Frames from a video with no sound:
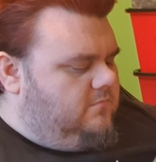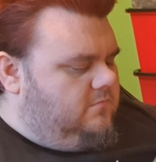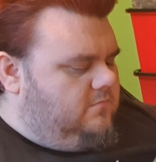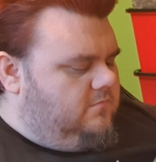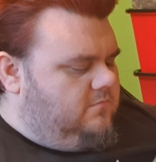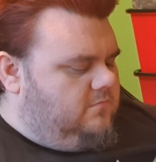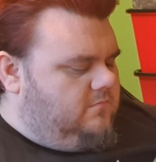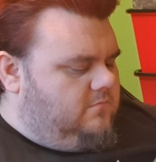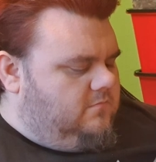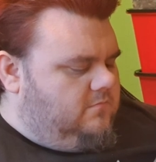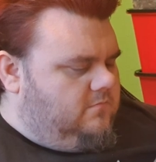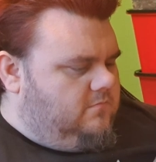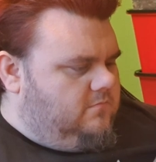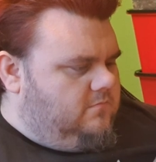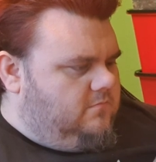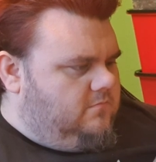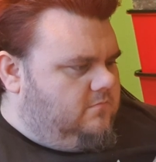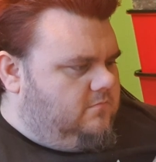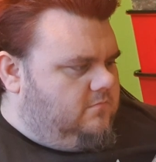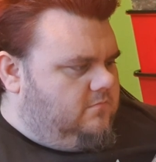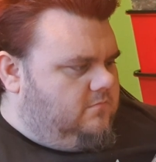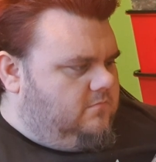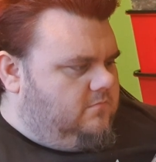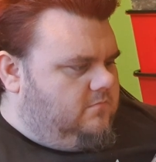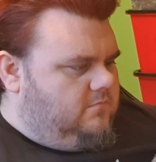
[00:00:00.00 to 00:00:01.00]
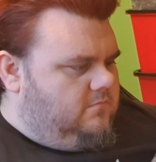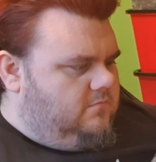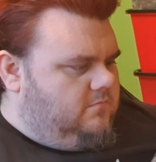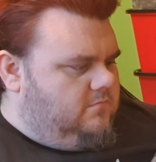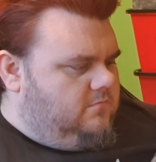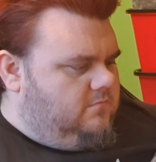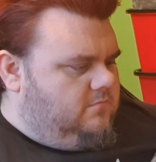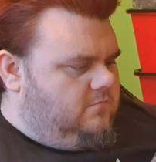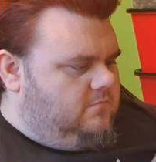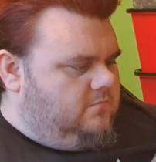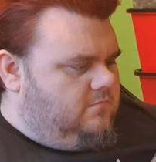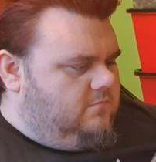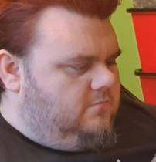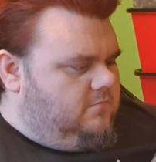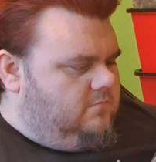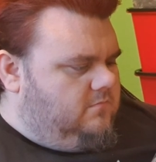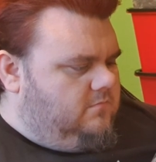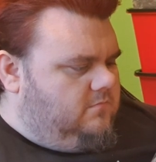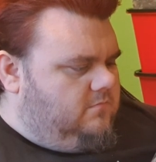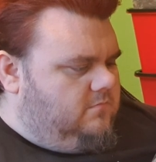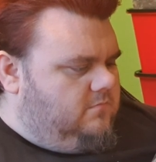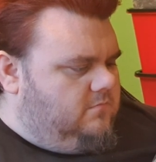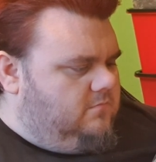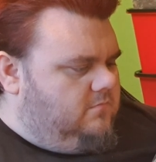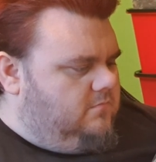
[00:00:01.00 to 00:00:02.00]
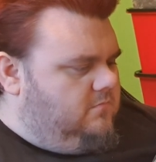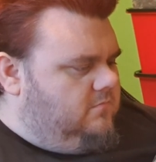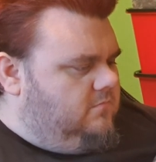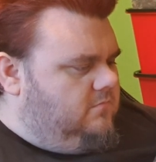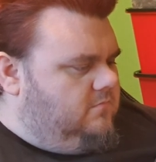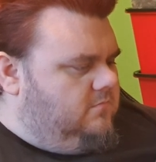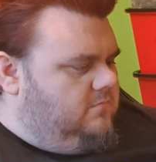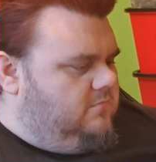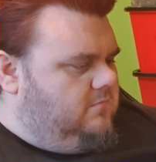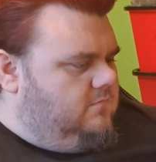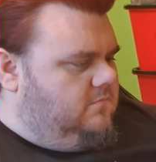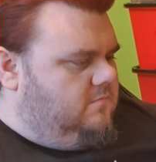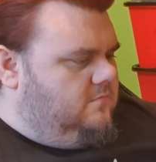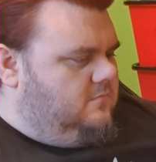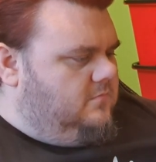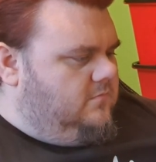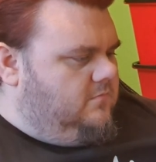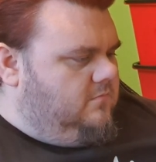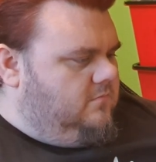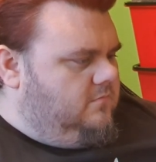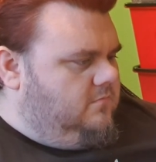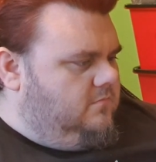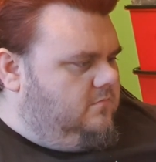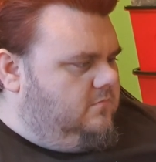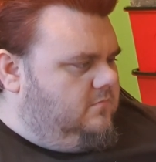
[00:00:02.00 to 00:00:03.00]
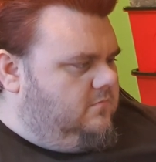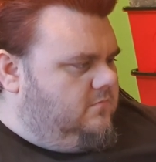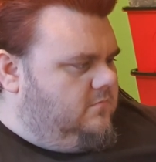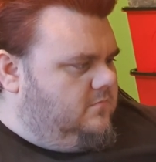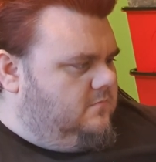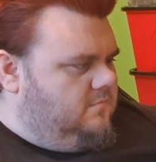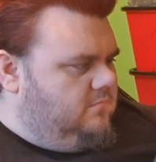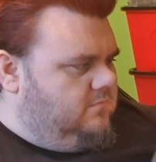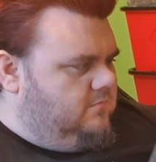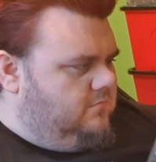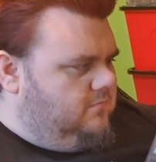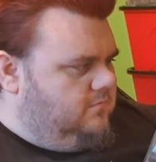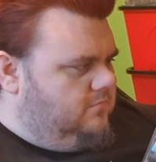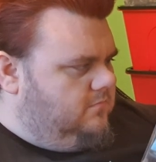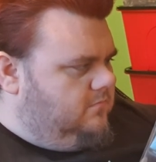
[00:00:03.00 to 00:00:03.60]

The person shown says nothing.